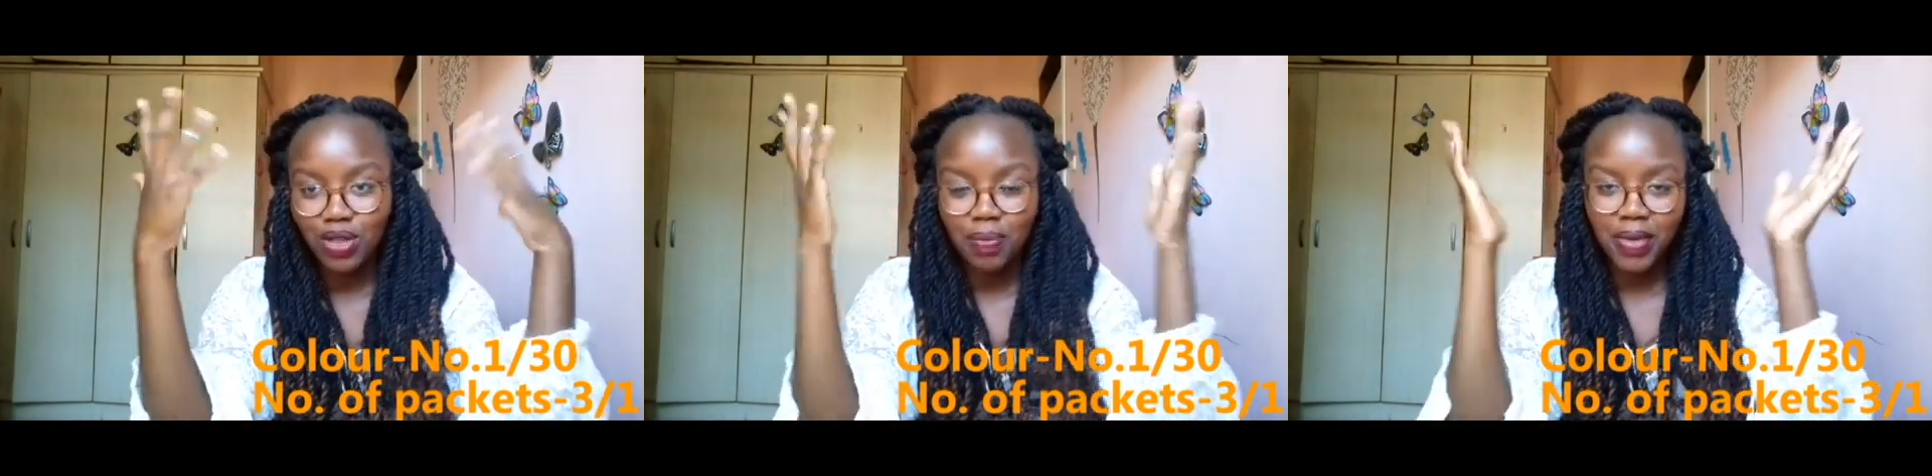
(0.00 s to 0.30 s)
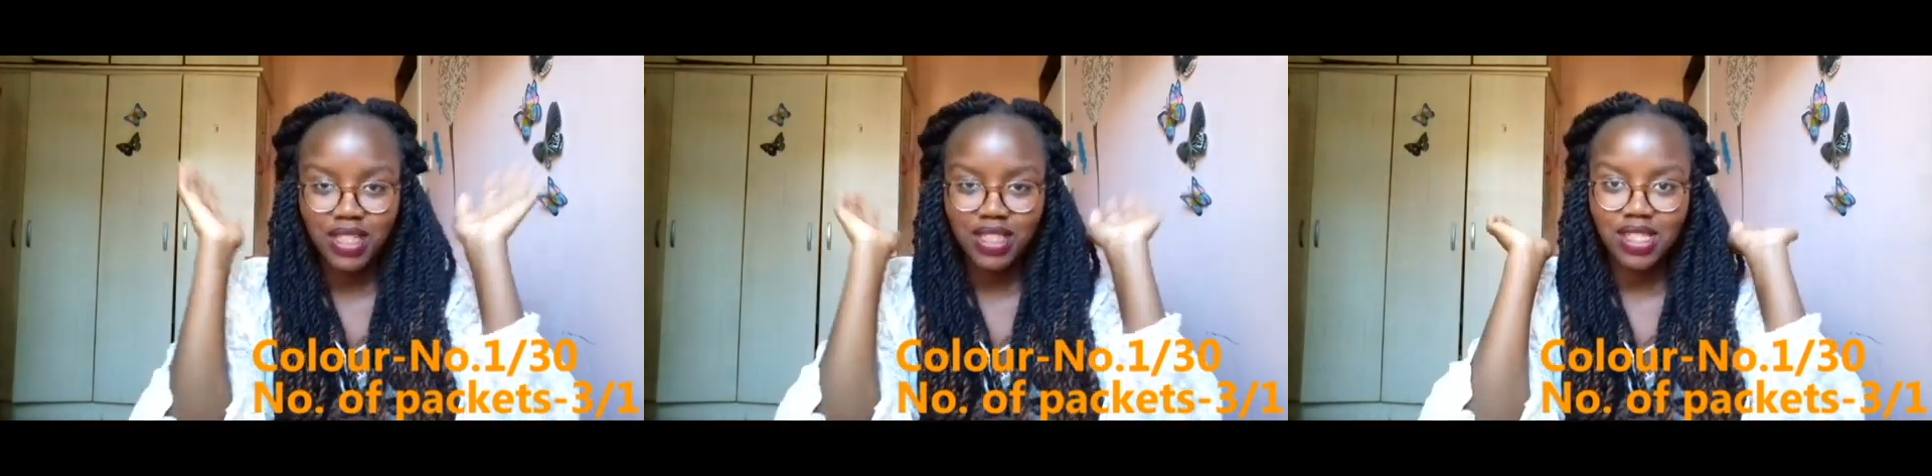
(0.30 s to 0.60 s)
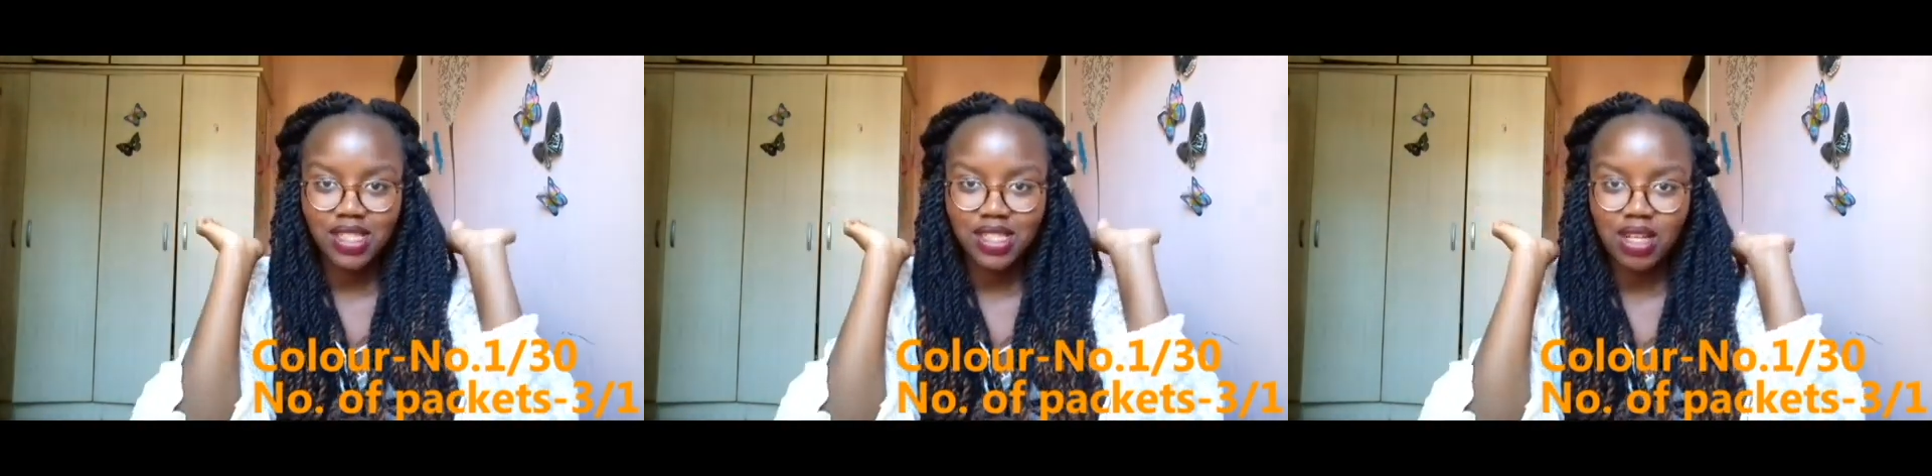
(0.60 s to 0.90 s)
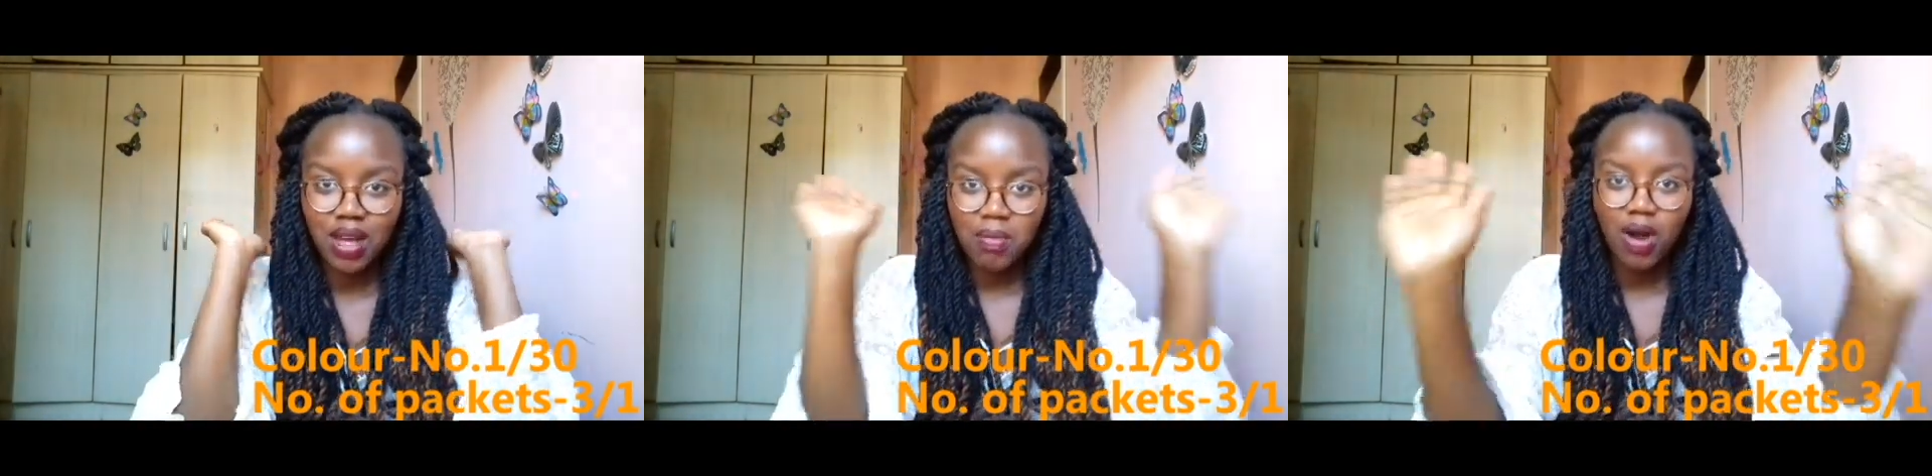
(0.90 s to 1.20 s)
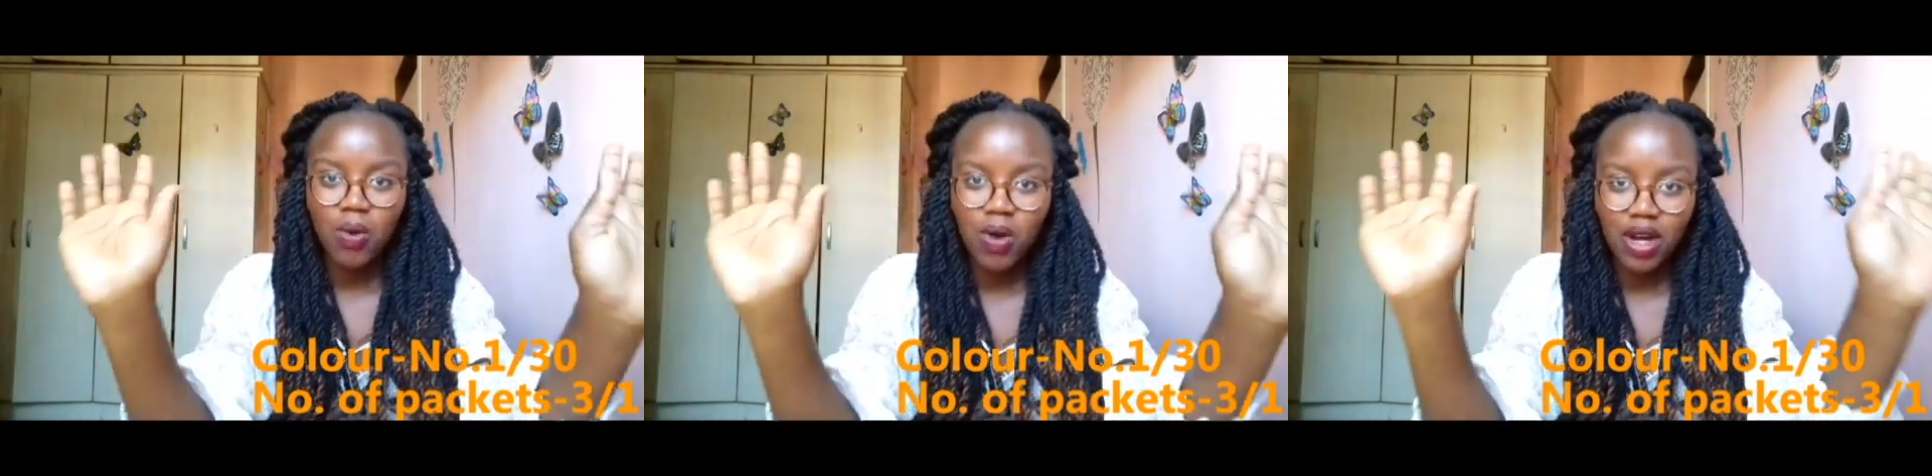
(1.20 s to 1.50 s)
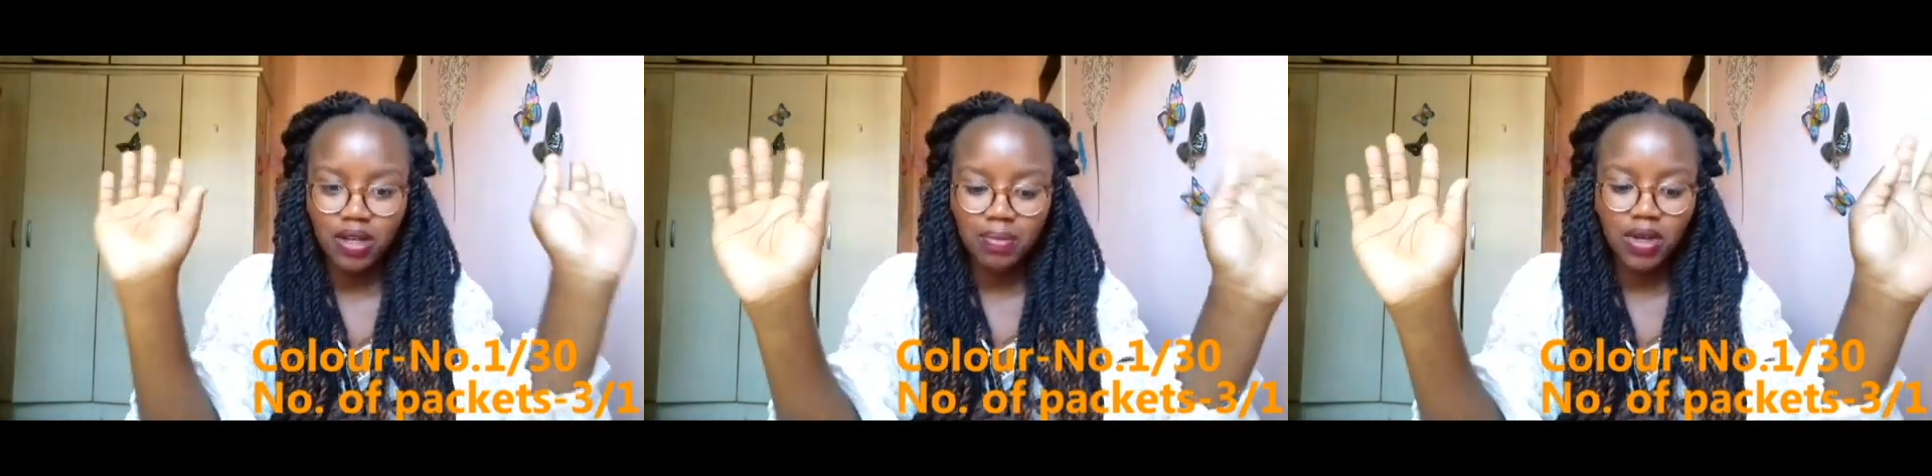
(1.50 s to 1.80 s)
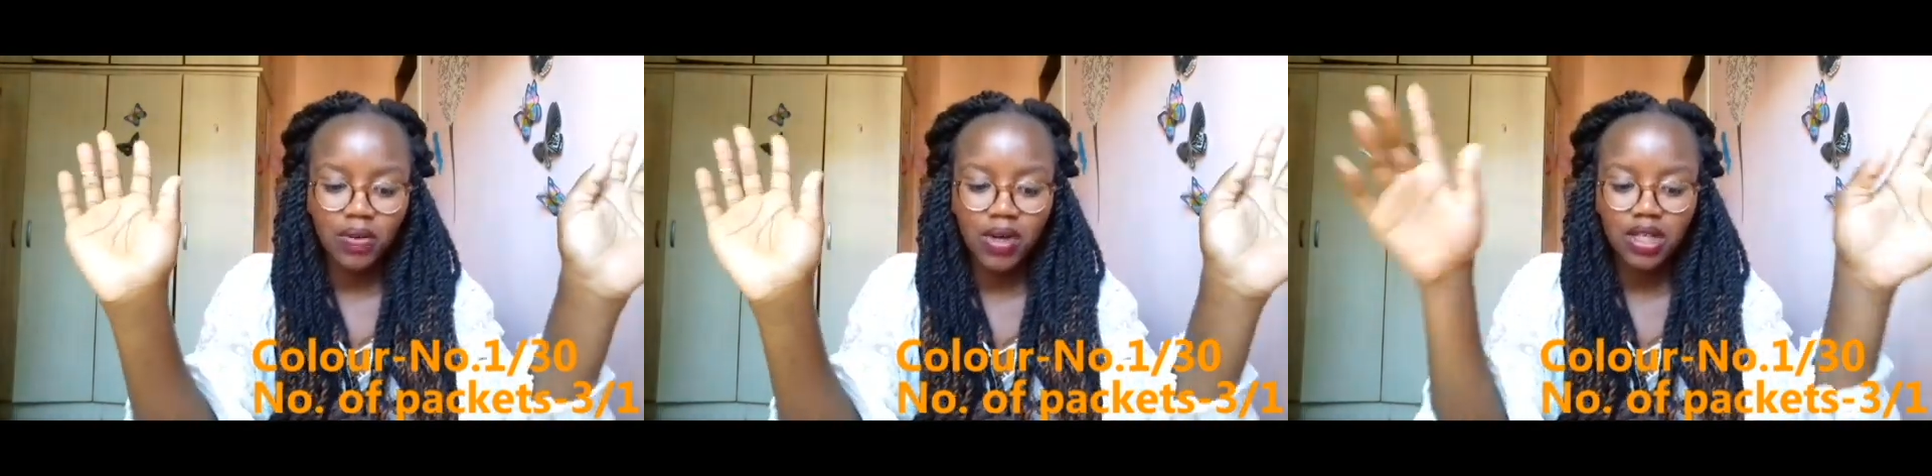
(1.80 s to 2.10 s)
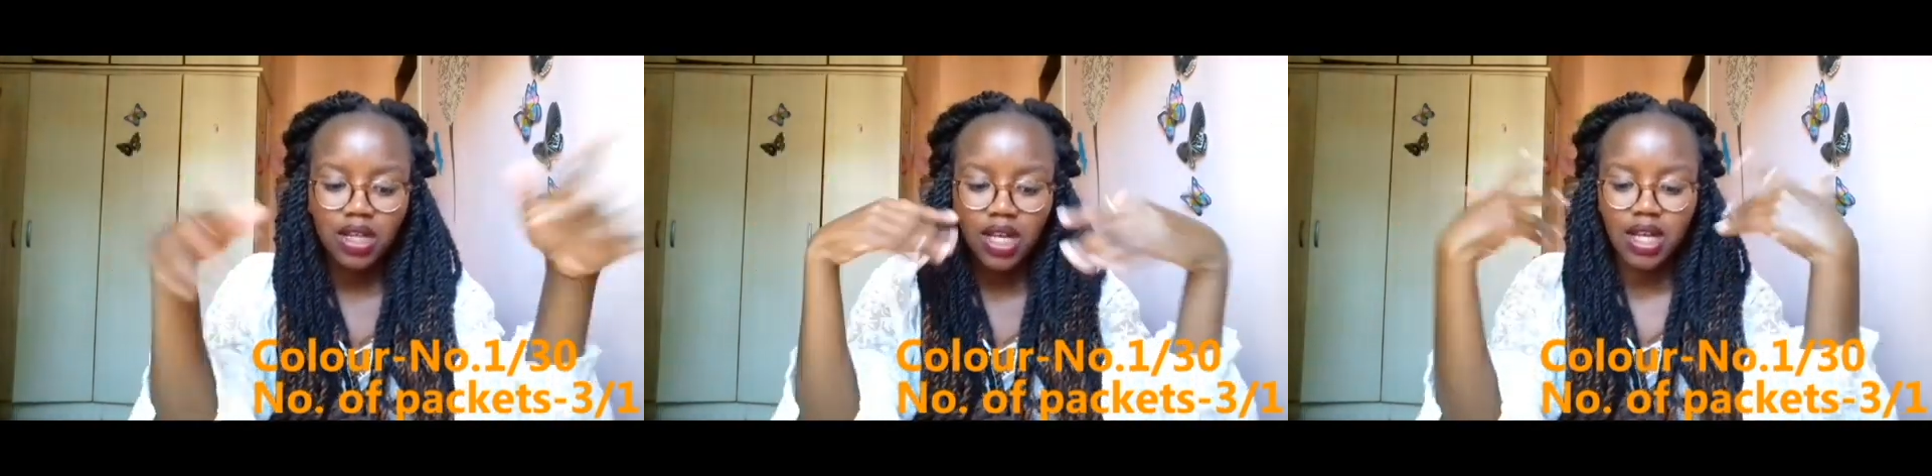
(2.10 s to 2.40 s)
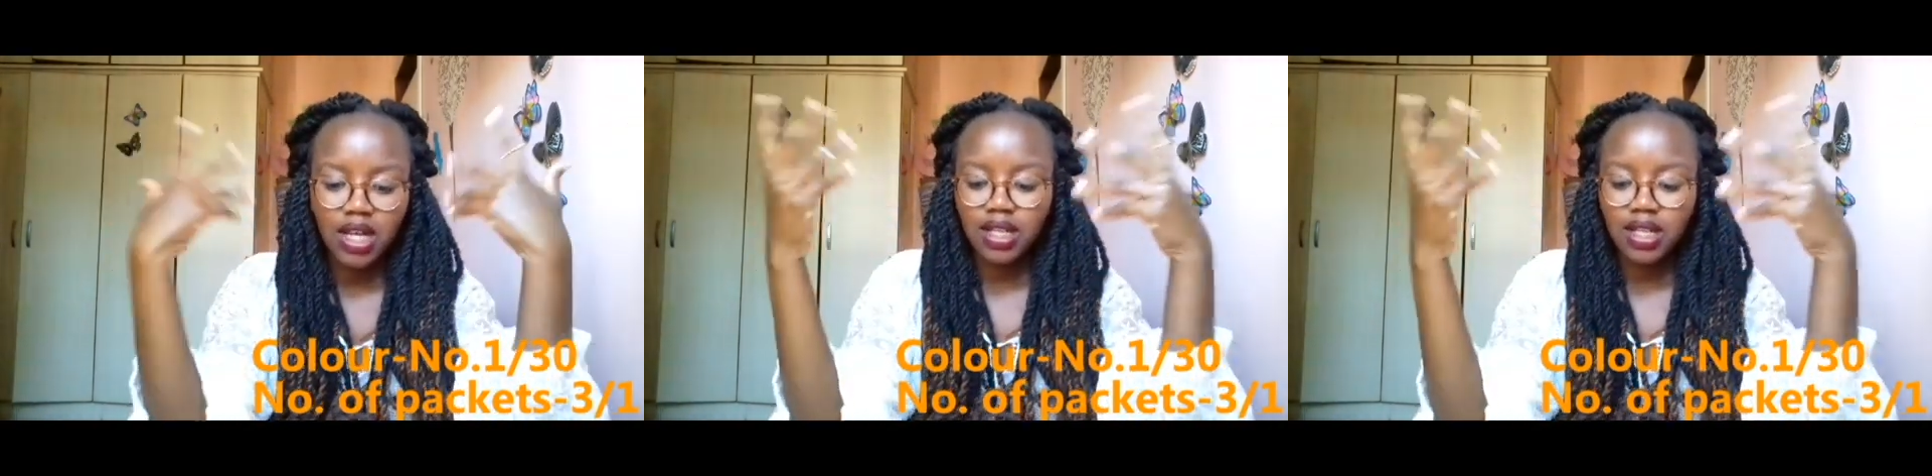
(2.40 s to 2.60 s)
The top part is number 1.